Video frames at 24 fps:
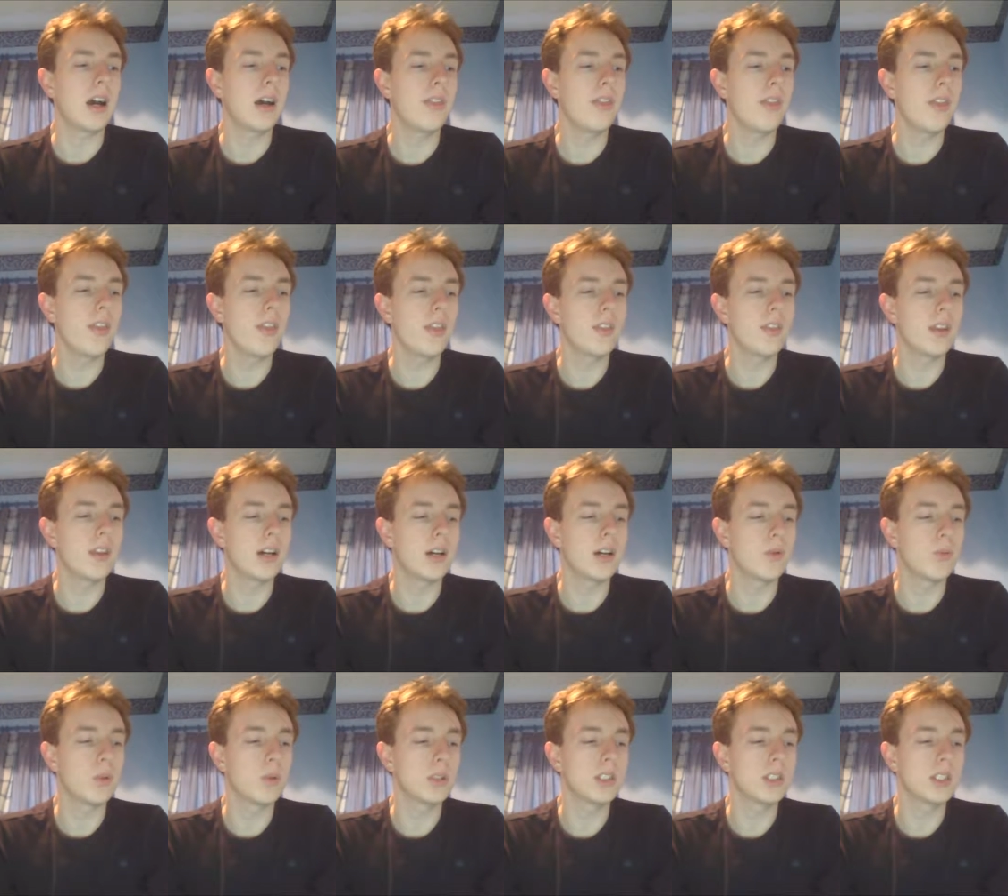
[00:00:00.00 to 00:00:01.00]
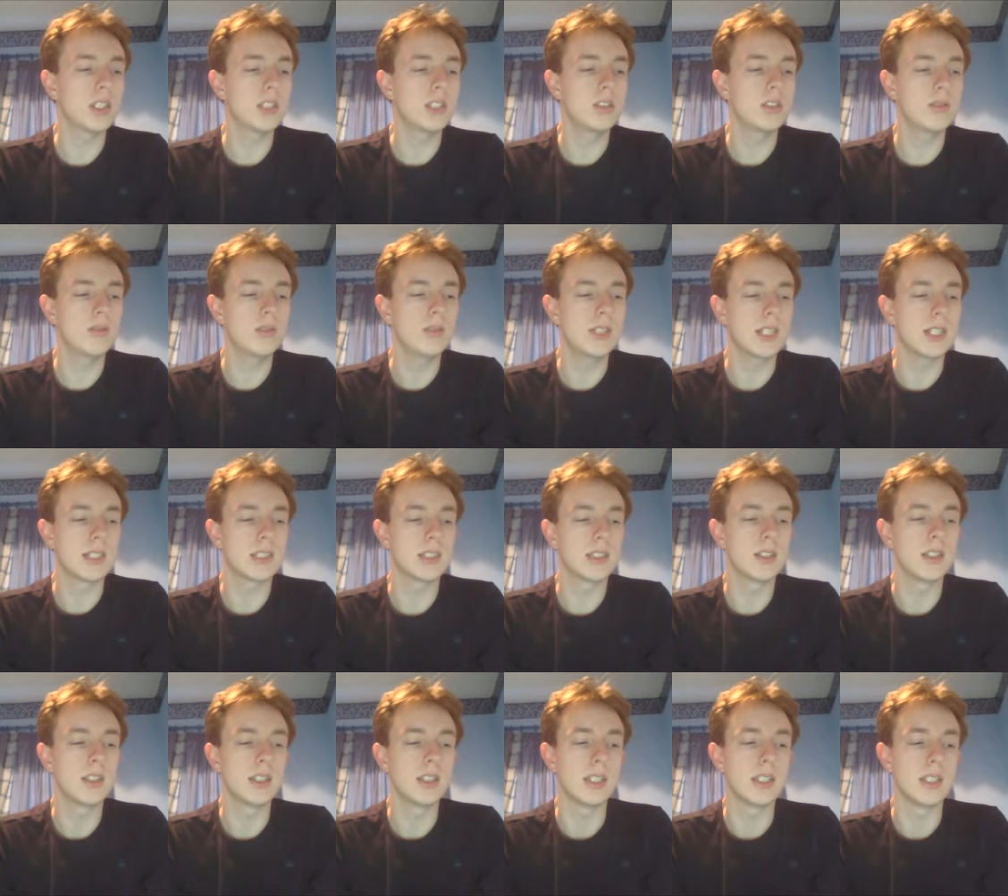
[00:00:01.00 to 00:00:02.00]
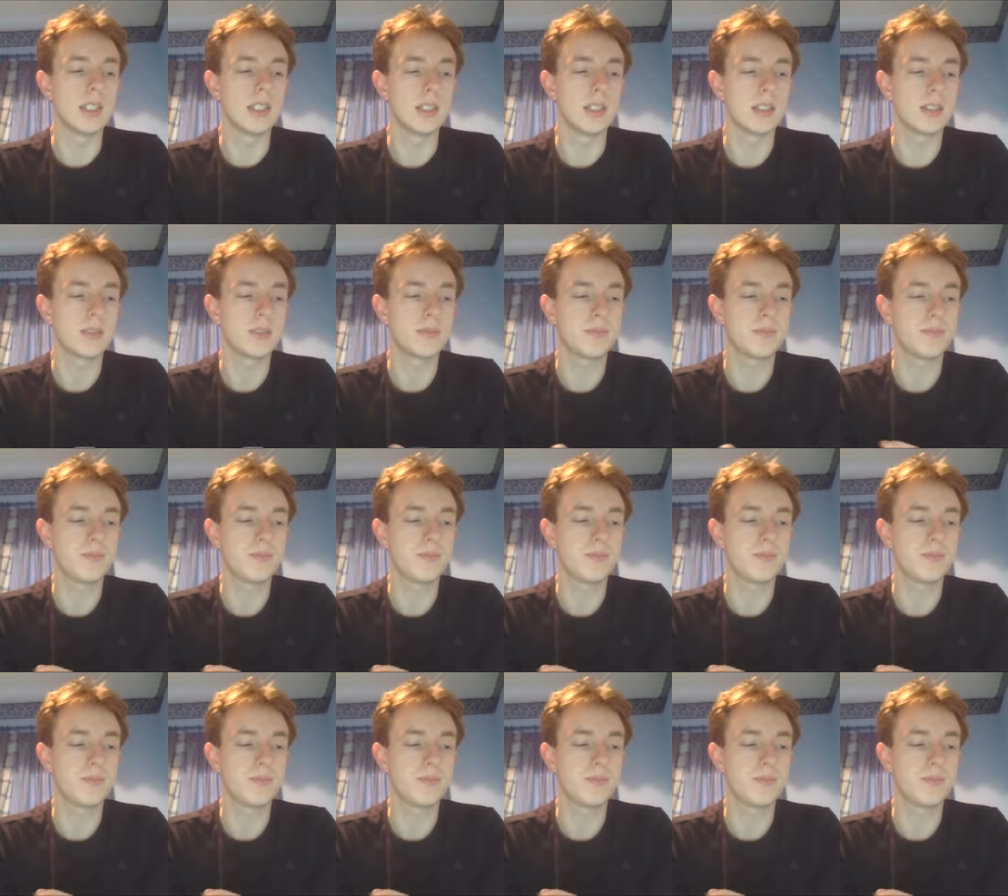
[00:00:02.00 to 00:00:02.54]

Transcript: Other than that, what did I do yesterday?